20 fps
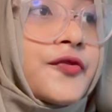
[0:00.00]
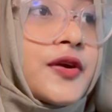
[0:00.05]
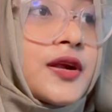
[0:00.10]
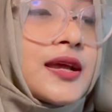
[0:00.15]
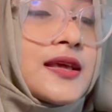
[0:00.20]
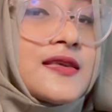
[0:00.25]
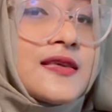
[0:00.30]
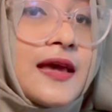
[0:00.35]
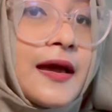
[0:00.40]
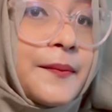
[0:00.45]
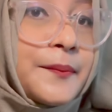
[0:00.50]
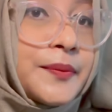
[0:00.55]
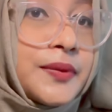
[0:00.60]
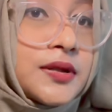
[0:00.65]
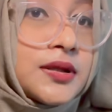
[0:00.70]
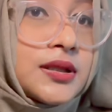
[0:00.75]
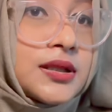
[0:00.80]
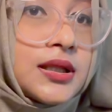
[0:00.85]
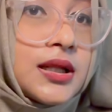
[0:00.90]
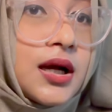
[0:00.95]

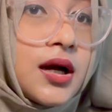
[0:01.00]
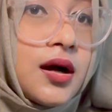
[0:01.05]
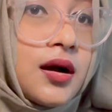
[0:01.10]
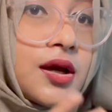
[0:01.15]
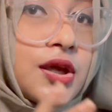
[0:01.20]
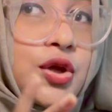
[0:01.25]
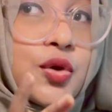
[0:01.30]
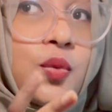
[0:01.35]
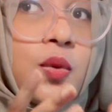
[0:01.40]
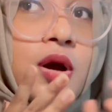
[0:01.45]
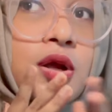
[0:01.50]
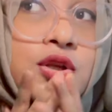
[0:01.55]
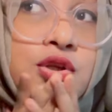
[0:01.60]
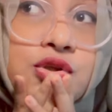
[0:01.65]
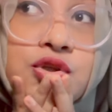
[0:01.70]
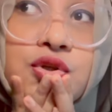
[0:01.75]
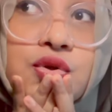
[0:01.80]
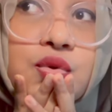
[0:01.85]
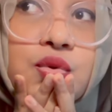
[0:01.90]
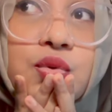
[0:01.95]
example, you
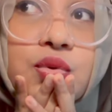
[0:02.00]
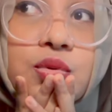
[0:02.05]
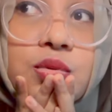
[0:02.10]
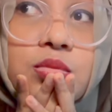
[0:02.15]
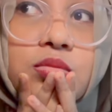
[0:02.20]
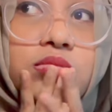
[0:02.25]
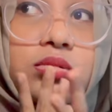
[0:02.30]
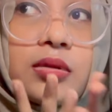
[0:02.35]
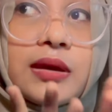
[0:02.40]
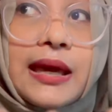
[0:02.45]
want to